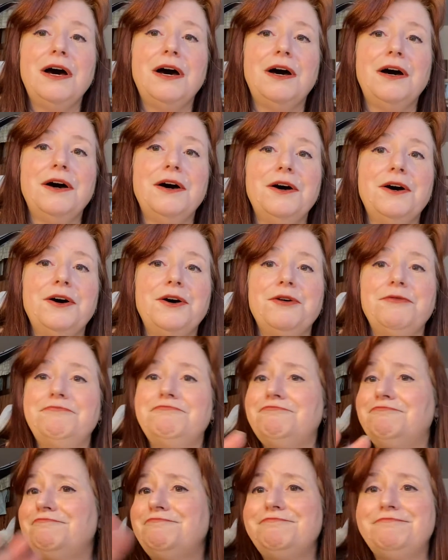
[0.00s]

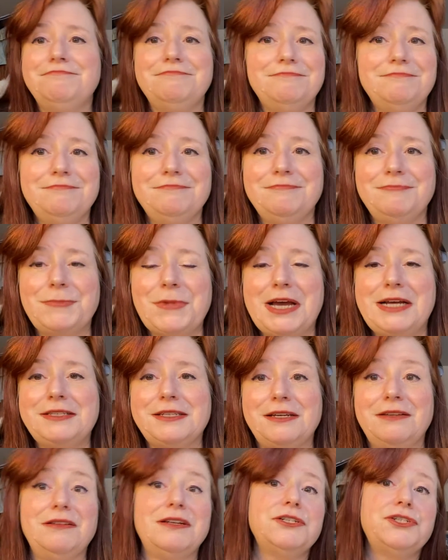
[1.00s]

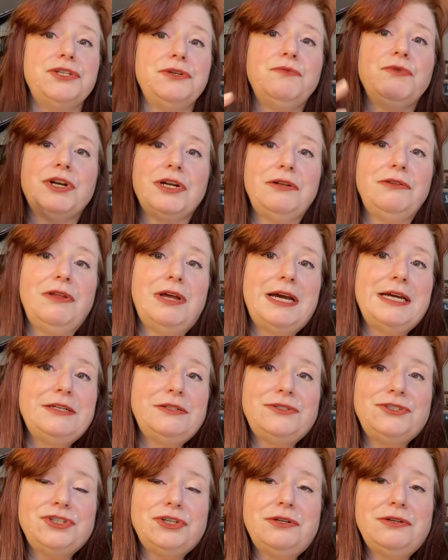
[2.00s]
that's, unless you want a
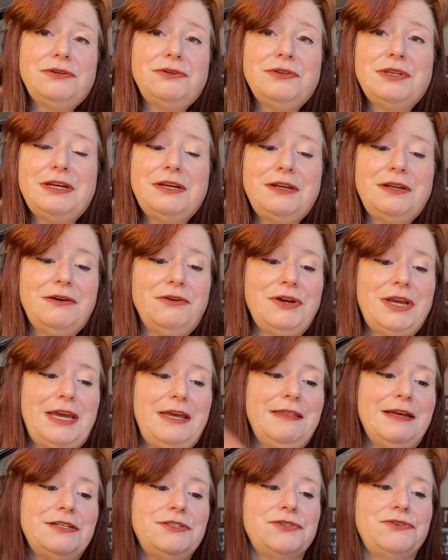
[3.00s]
lined journal, then
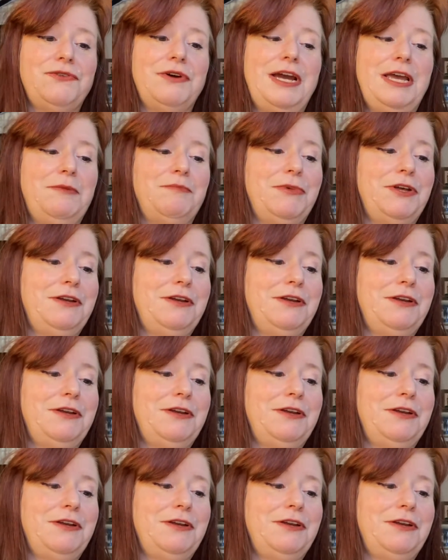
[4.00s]
okay, that's great.